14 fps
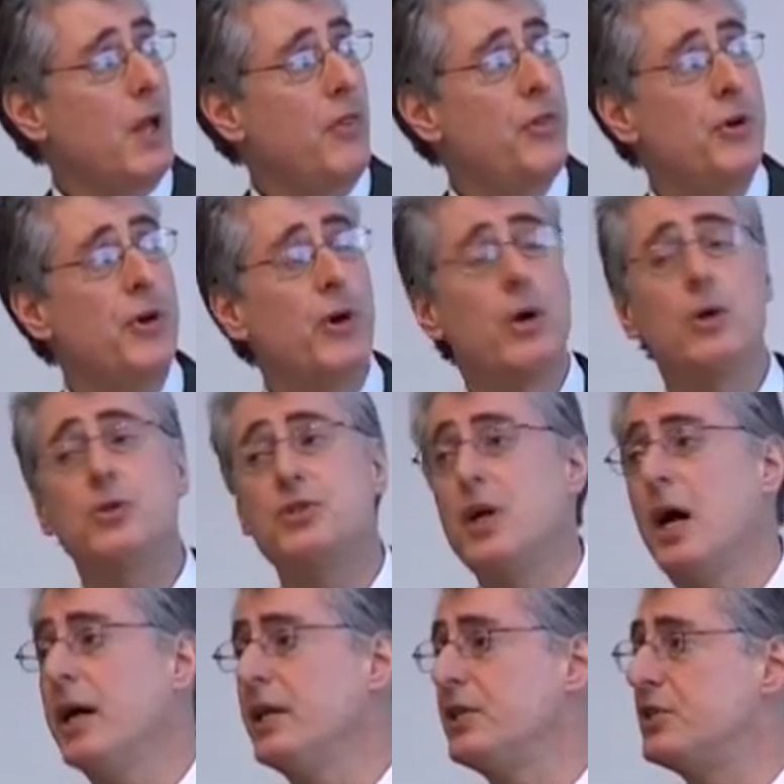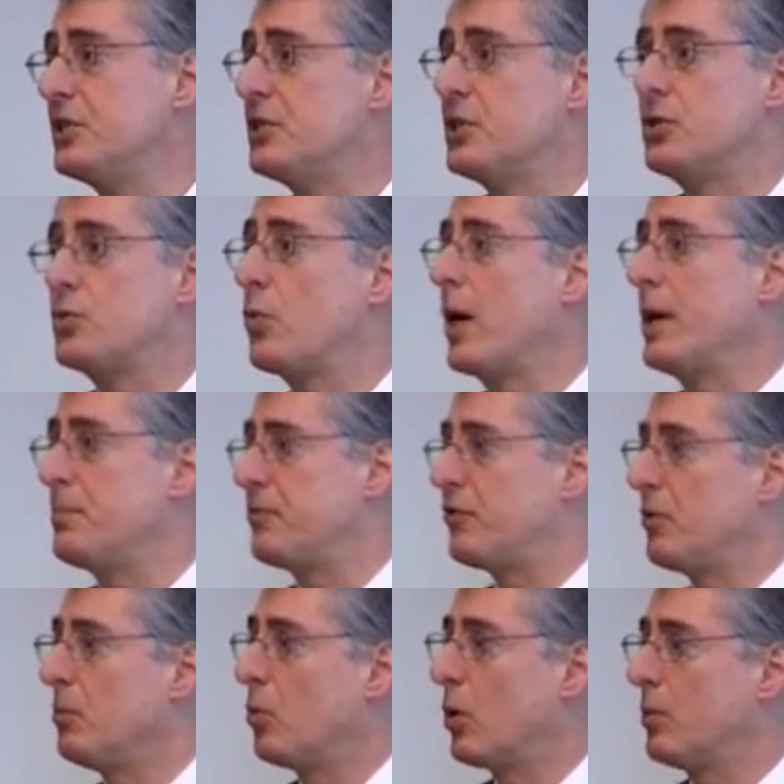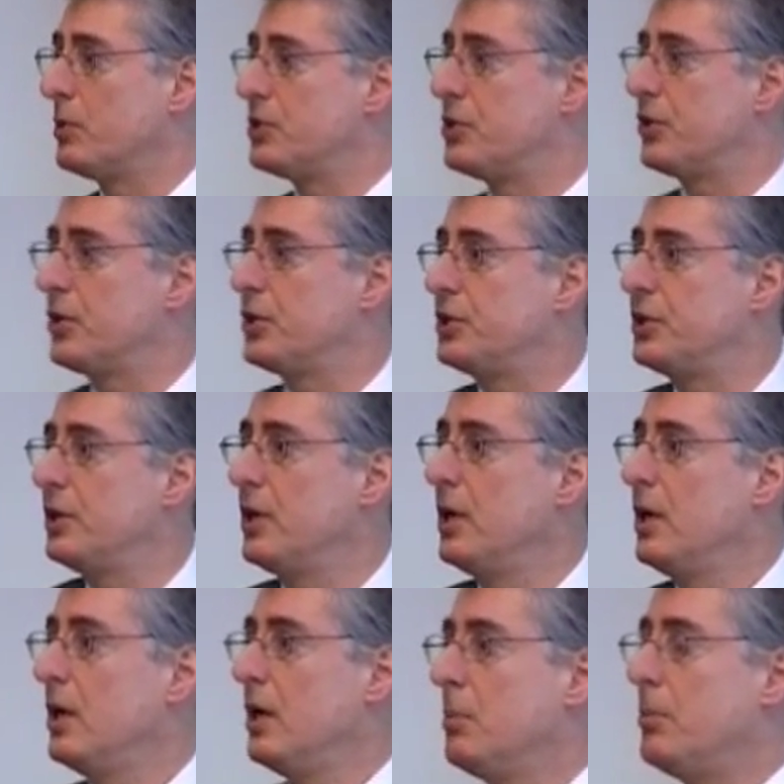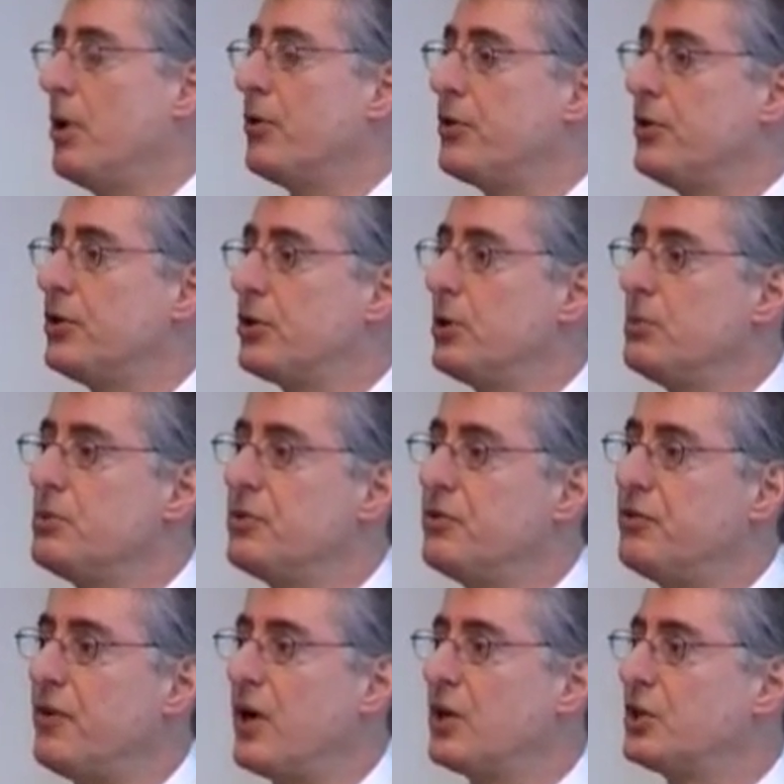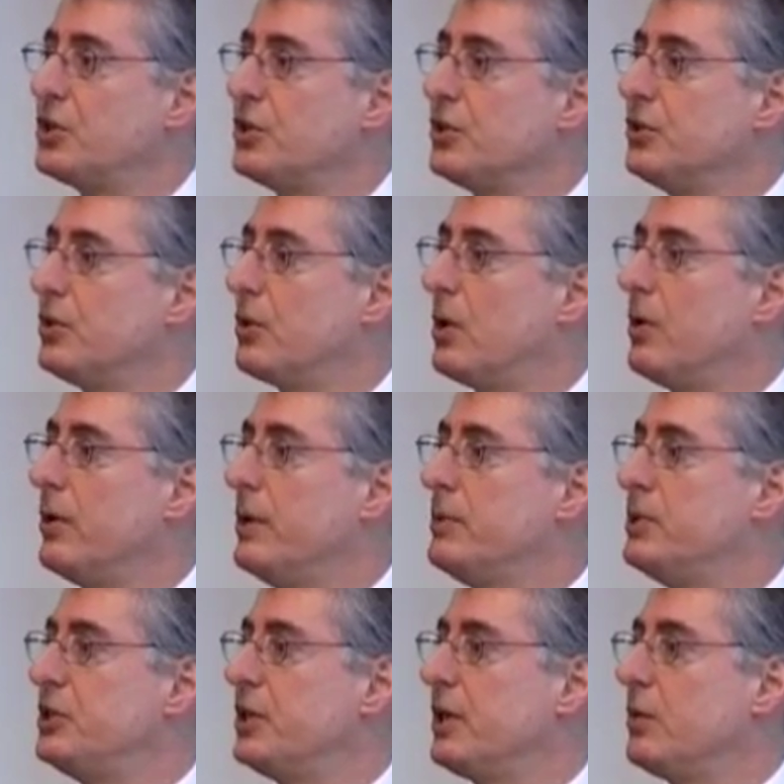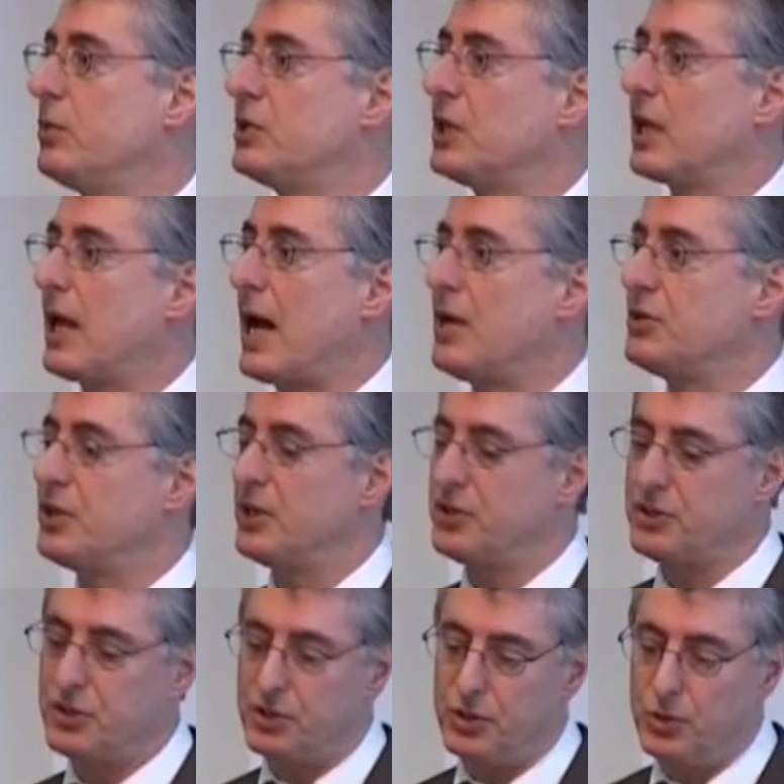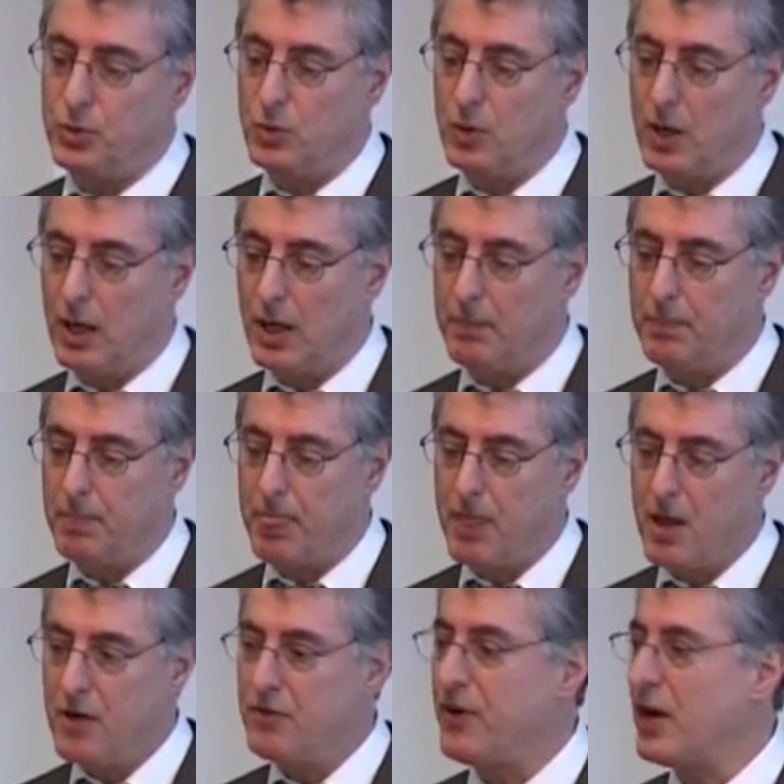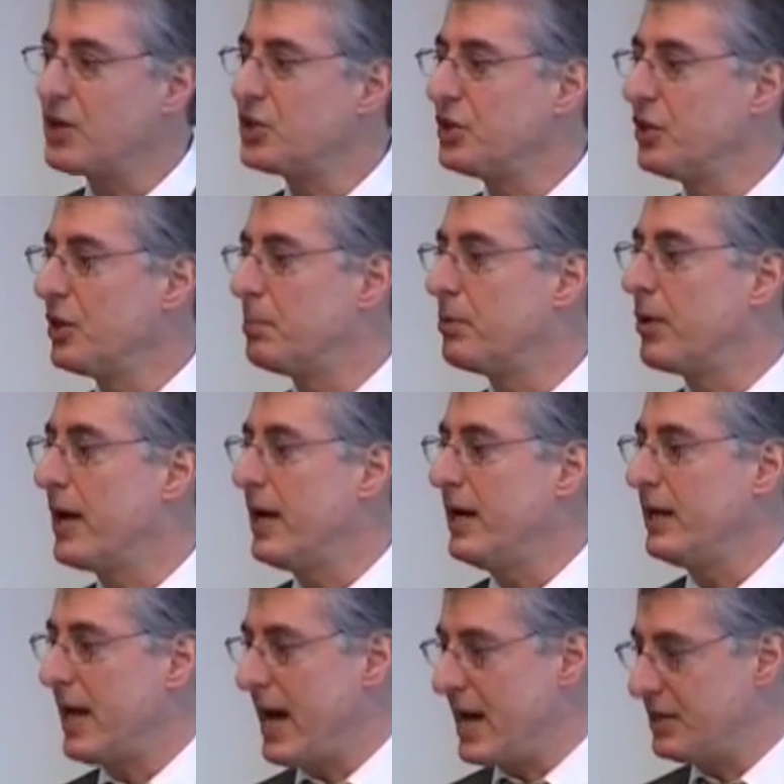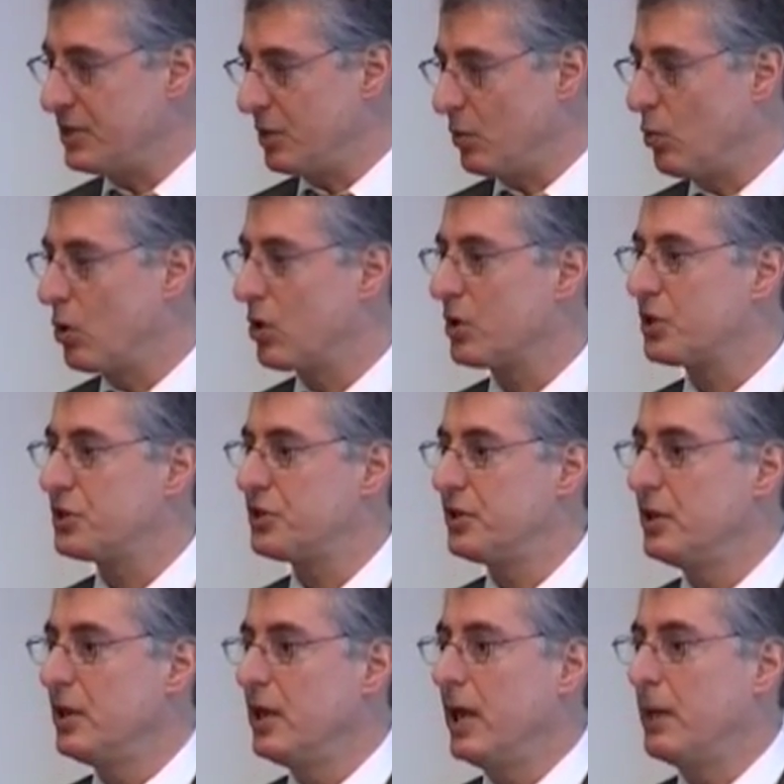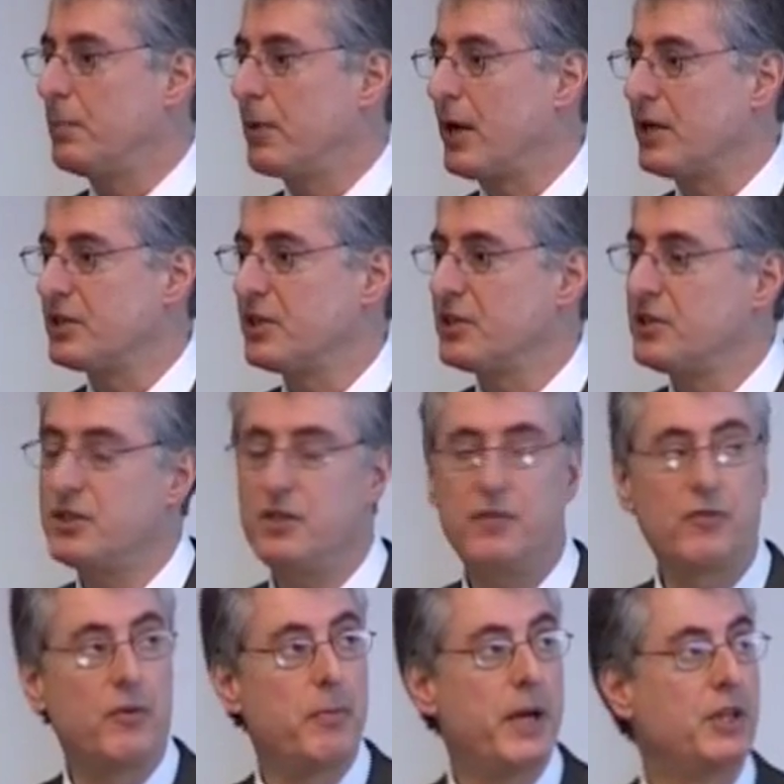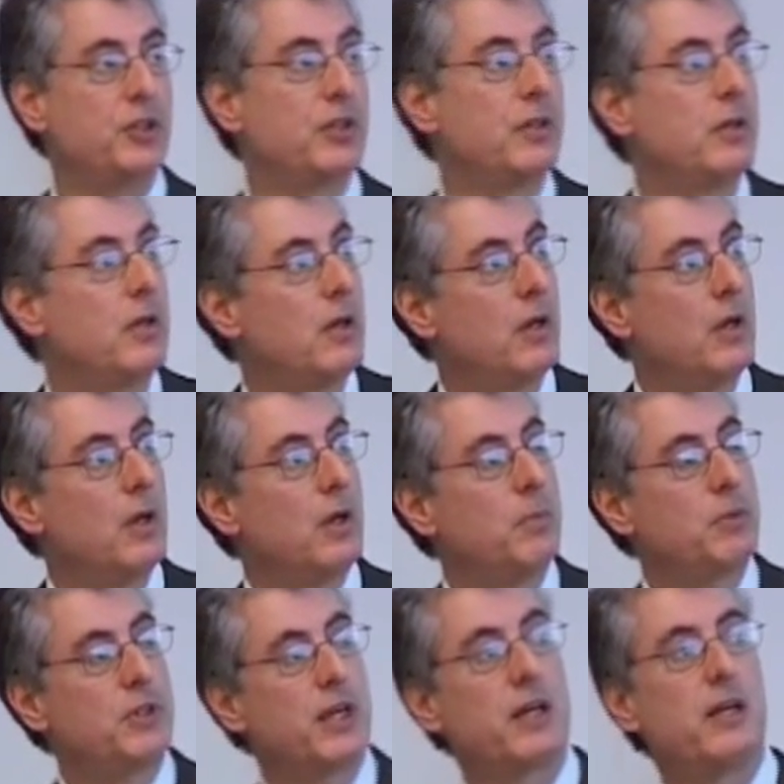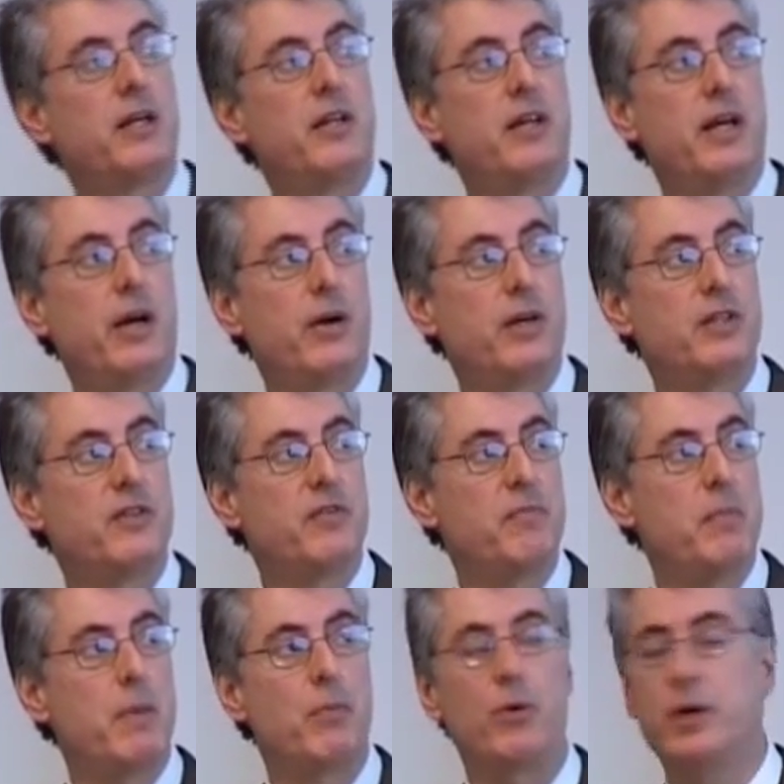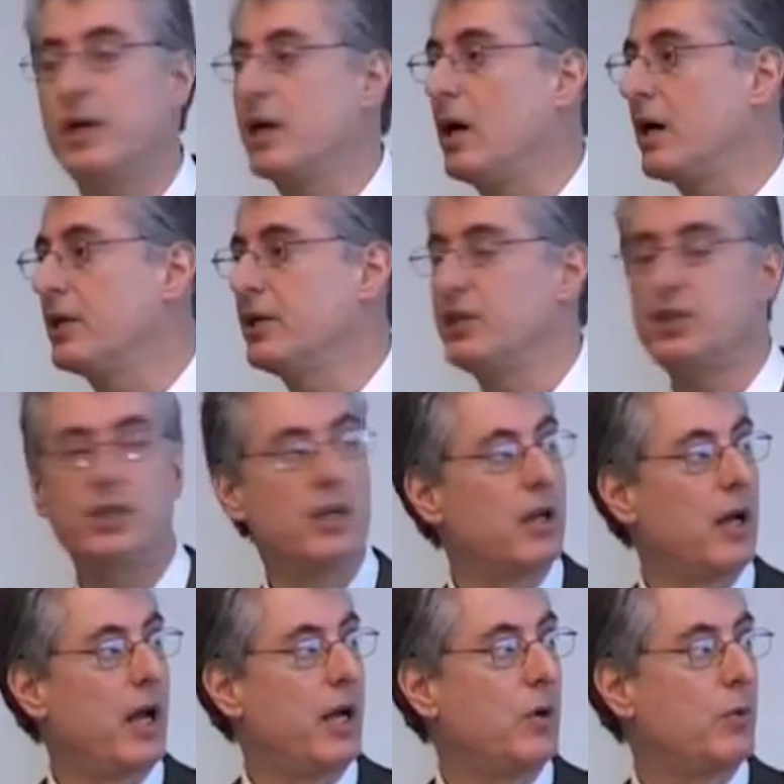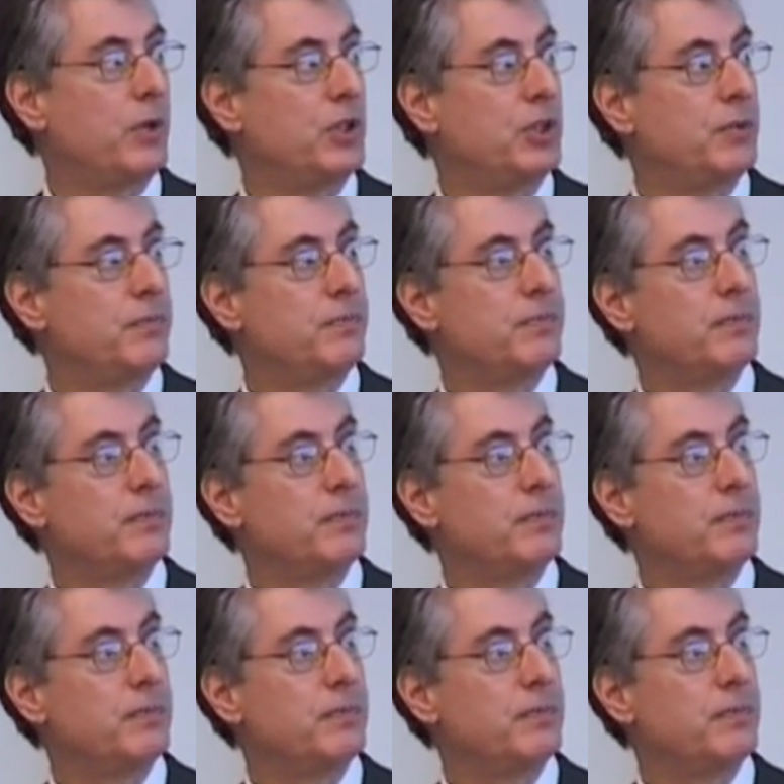neurosciences is ripe for more research, both in terms of functional neuroimaging, which allows us to function the brain as it works and processes information, particularly in the areas of memory, cognition, and language.